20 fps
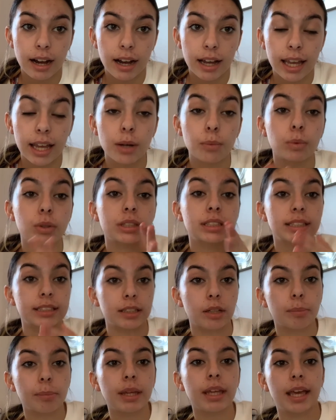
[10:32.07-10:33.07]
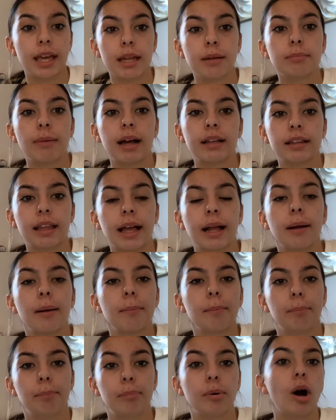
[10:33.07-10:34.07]
it will still be in my like
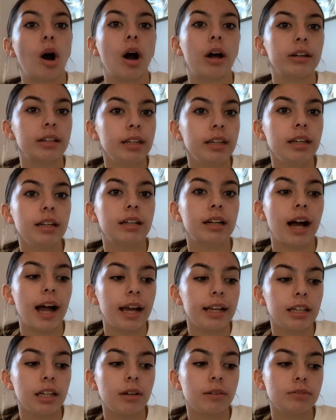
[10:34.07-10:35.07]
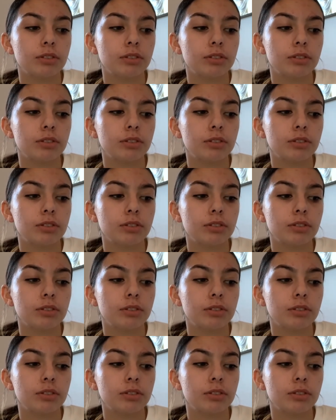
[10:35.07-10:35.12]
body kind of,